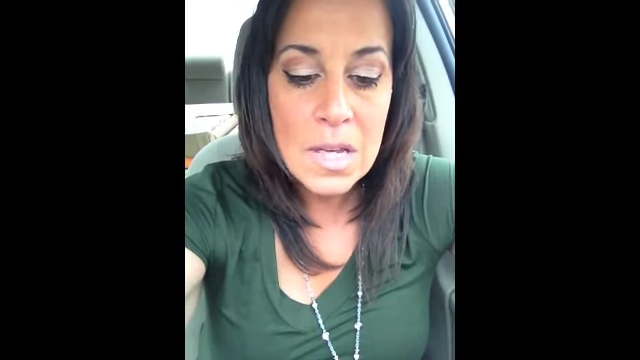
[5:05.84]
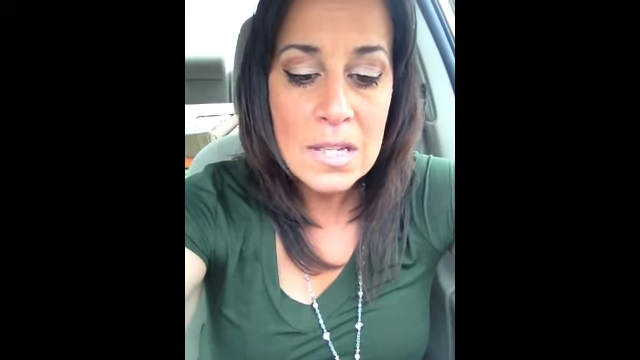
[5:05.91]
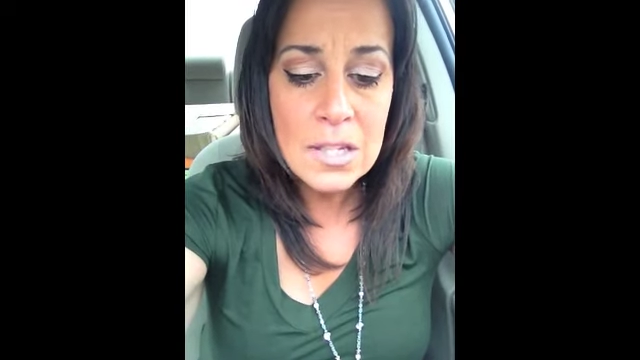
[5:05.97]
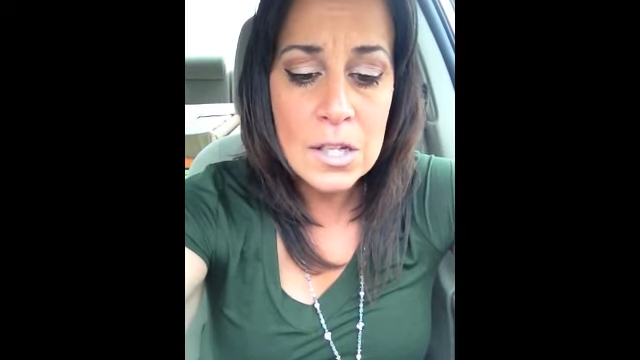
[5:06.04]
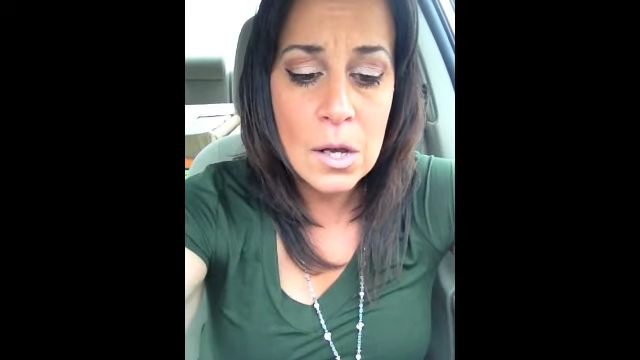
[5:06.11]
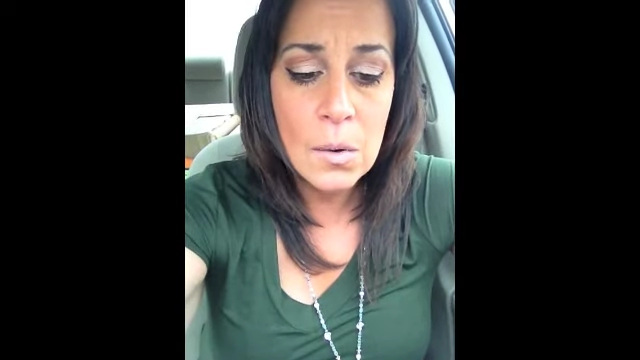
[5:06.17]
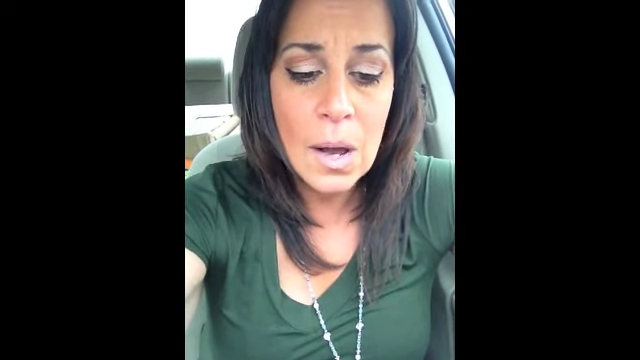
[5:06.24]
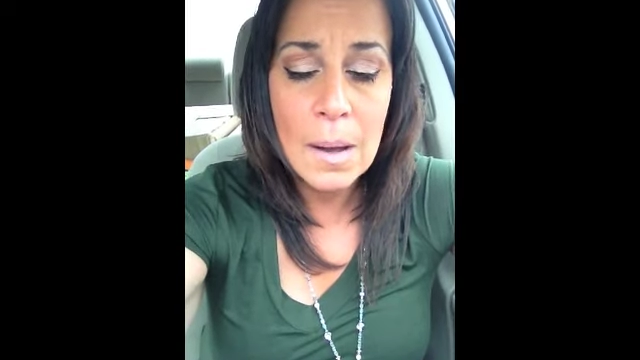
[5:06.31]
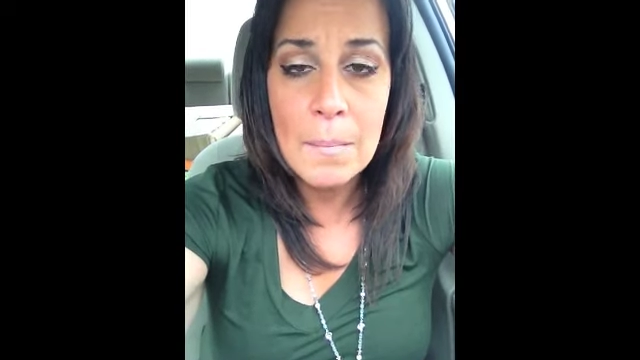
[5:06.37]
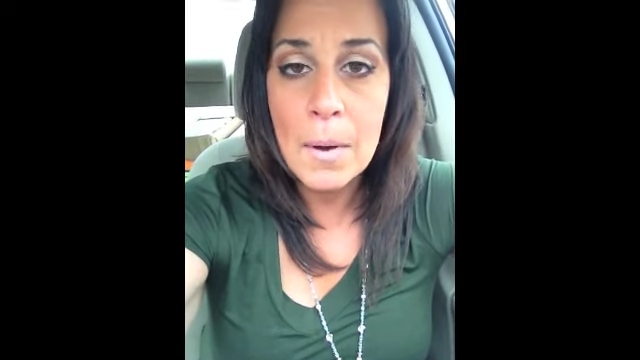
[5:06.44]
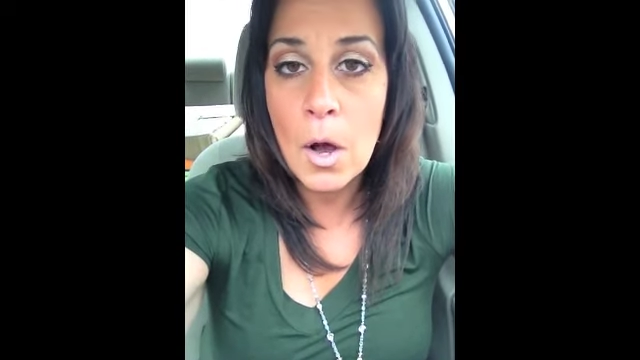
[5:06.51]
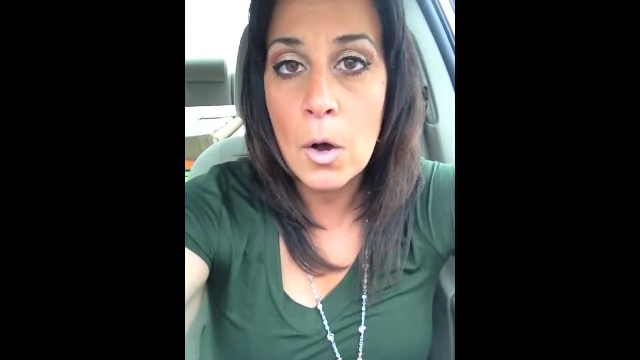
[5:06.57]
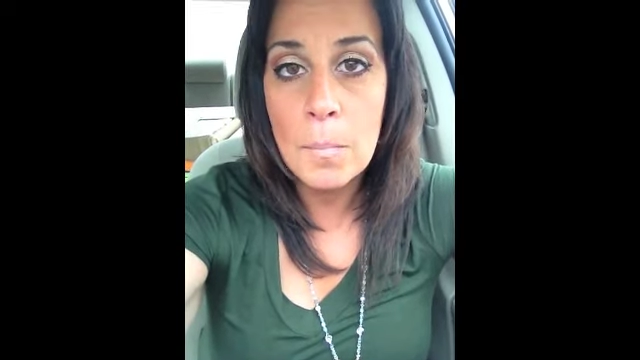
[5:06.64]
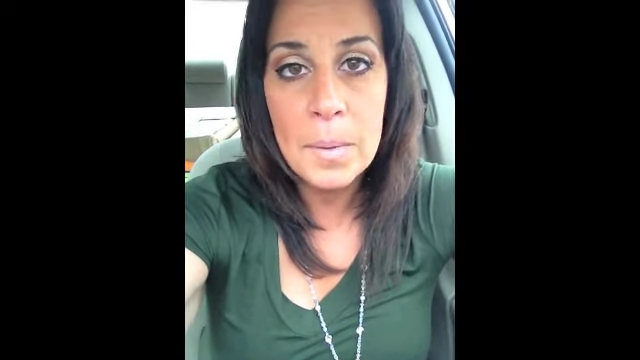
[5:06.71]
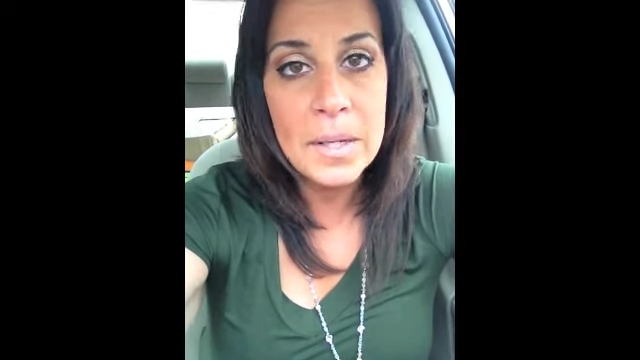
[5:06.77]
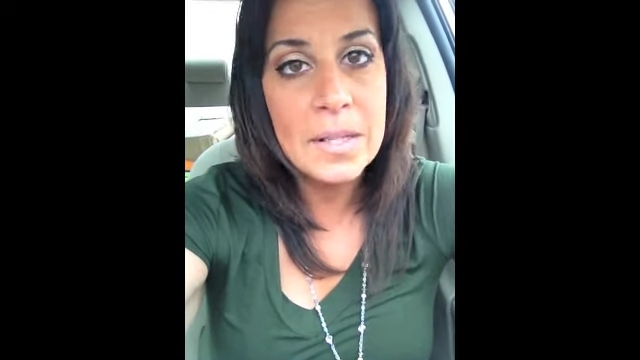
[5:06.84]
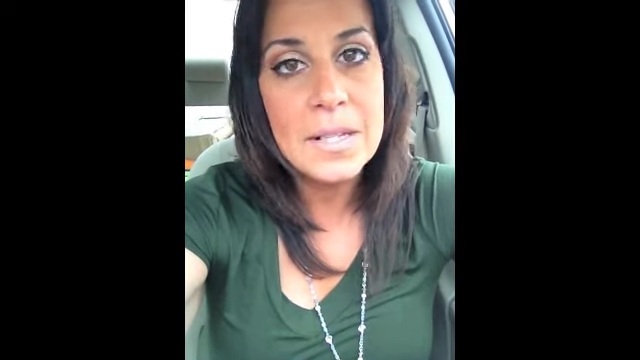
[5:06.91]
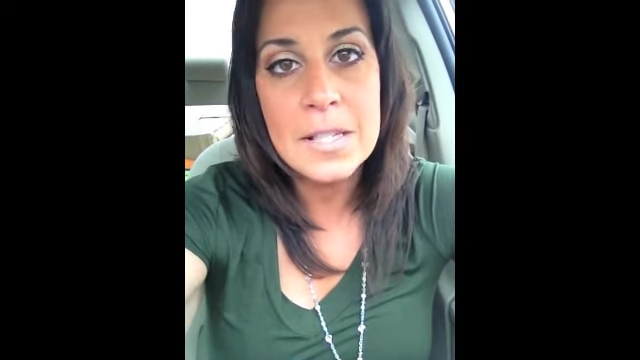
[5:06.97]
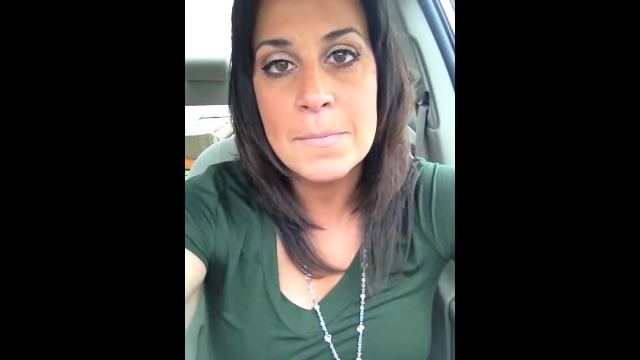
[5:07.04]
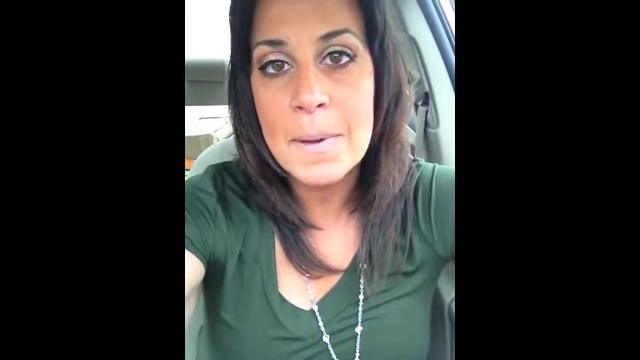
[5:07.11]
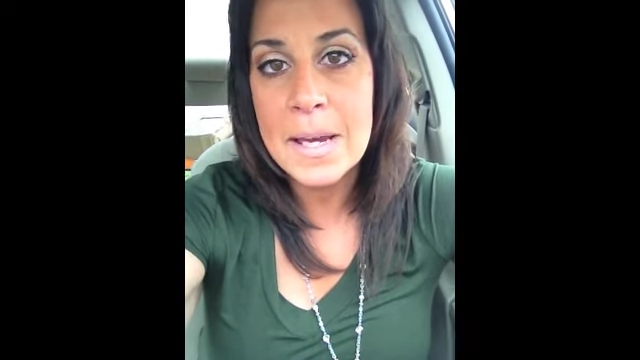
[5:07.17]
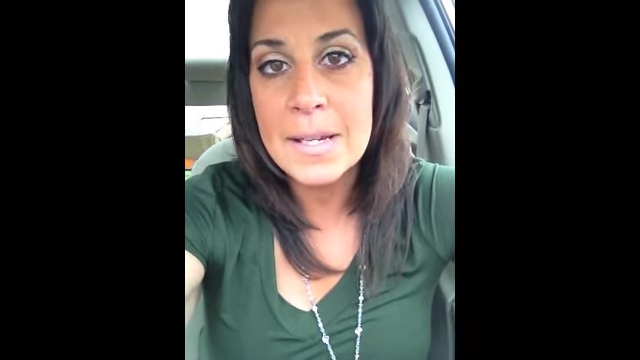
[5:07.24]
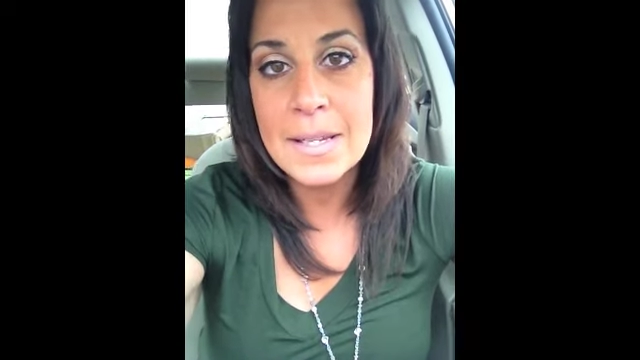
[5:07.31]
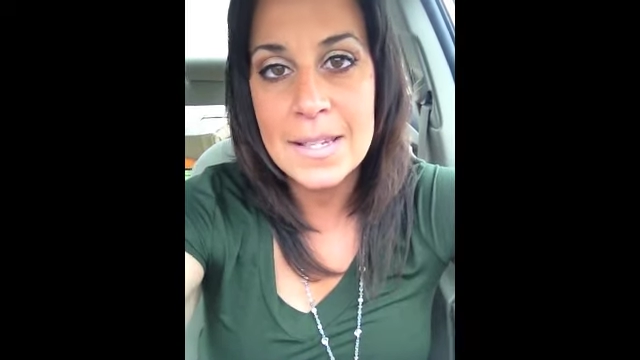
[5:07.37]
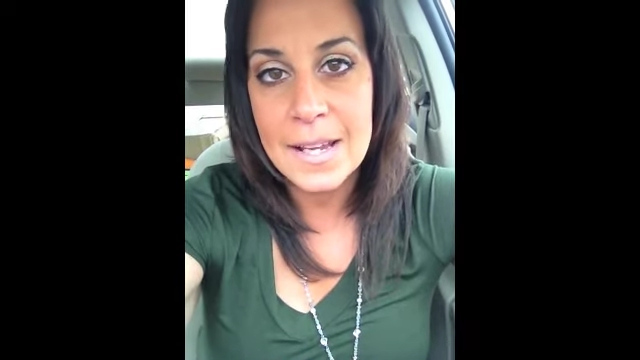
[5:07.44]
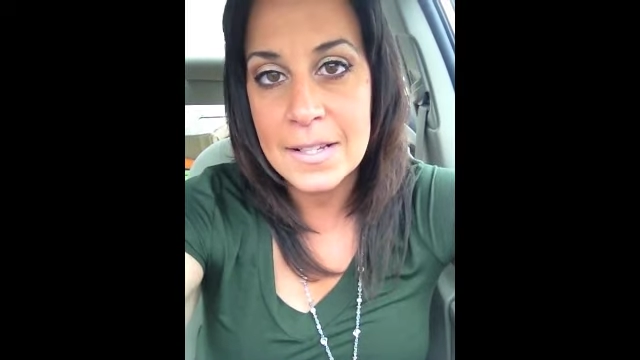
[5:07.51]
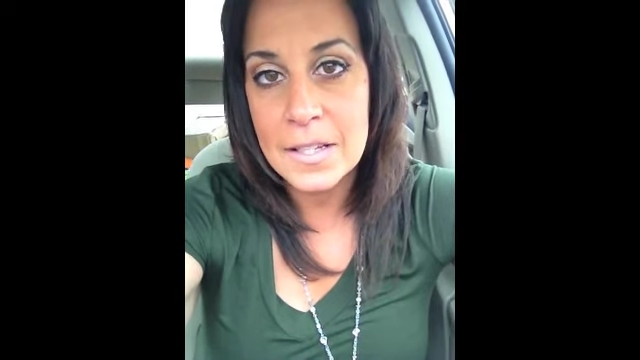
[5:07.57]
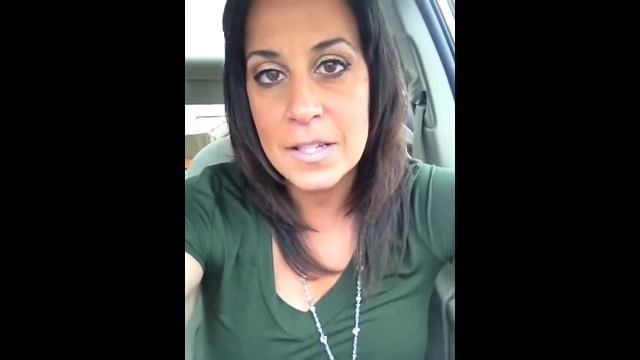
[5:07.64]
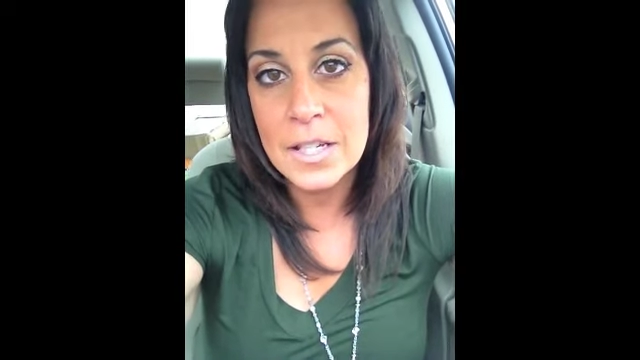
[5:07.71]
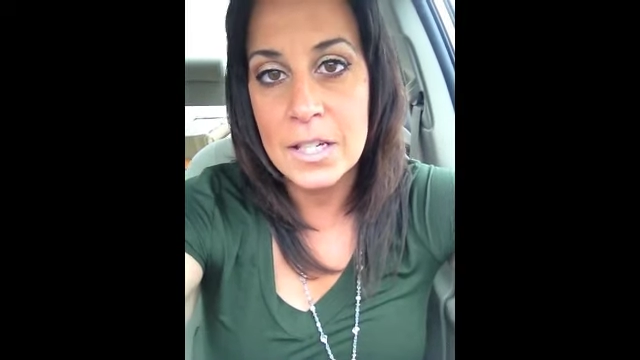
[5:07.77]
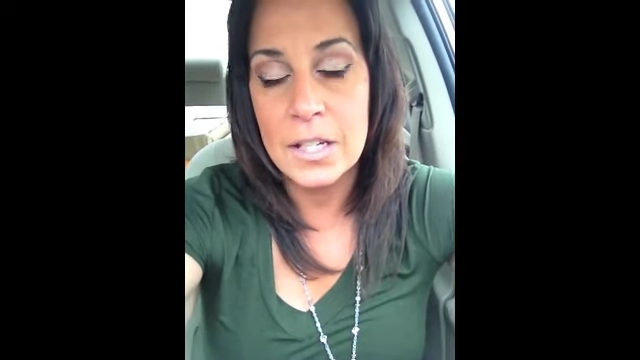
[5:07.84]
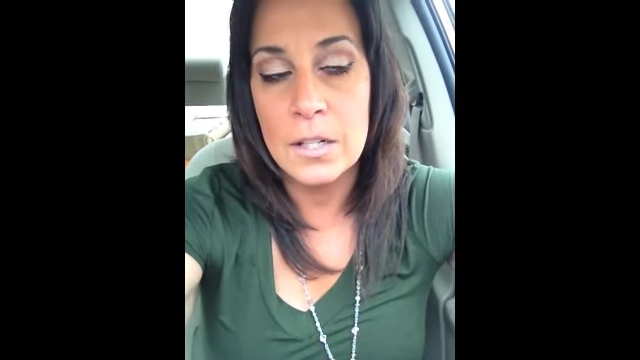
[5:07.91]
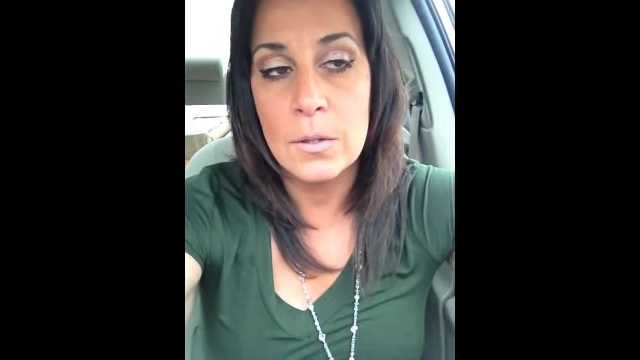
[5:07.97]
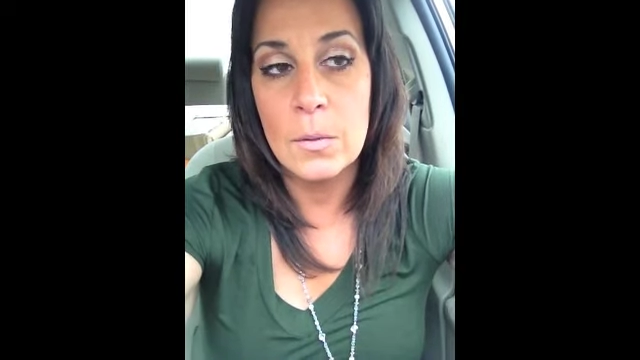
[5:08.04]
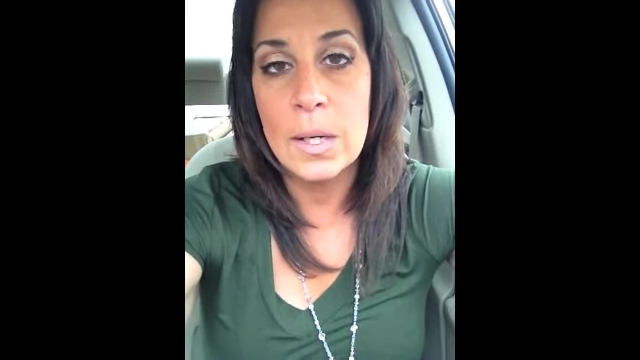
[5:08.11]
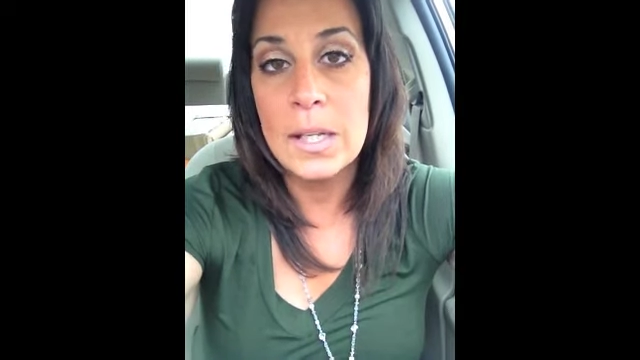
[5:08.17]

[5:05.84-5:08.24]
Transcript: so I'm hoping this makes sense to you.